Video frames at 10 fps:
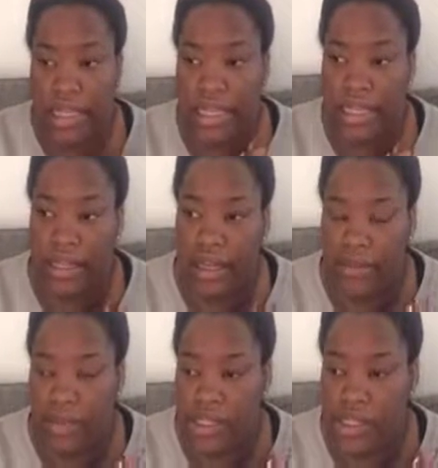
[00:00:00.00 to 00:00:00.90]
and
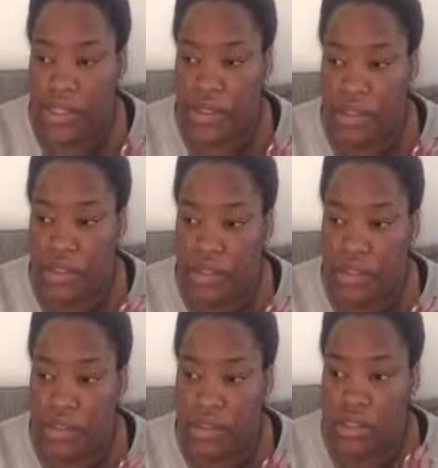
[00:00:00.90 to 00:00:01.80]
I watched
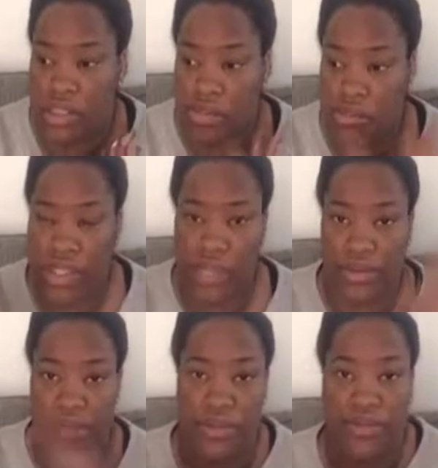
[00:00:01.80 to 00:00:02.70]
someone
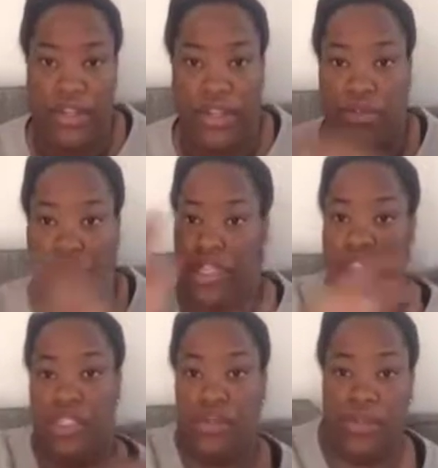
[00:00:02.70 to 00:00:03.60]
else's video
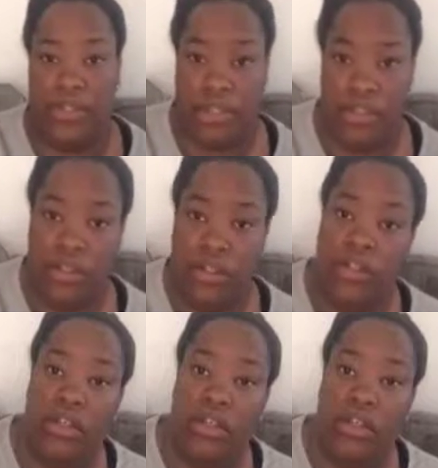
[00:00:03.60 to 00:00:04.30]
that she was in,